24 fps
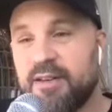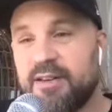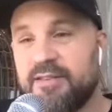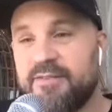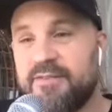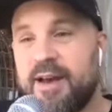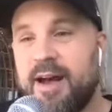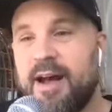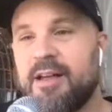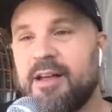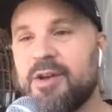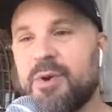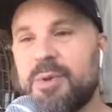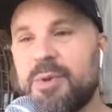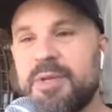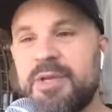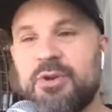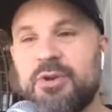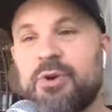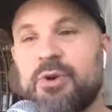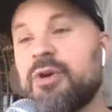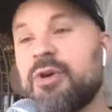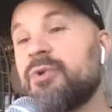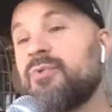in value and
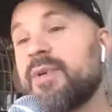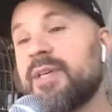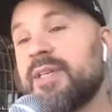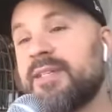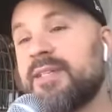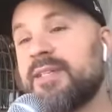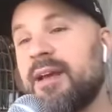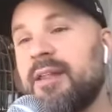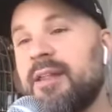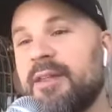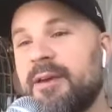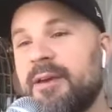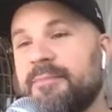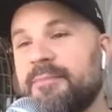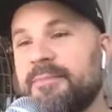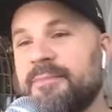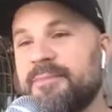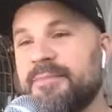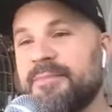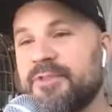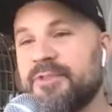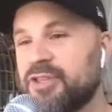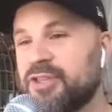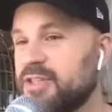then you can resell them
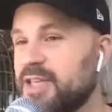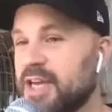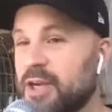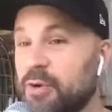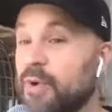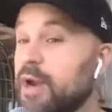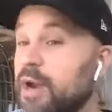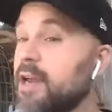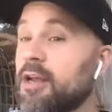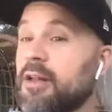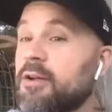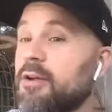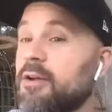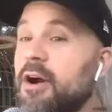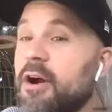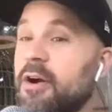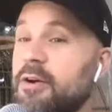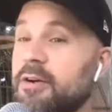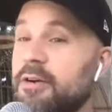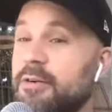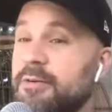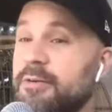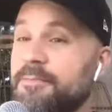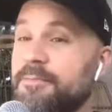just like regular
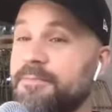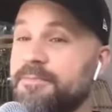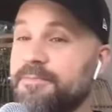art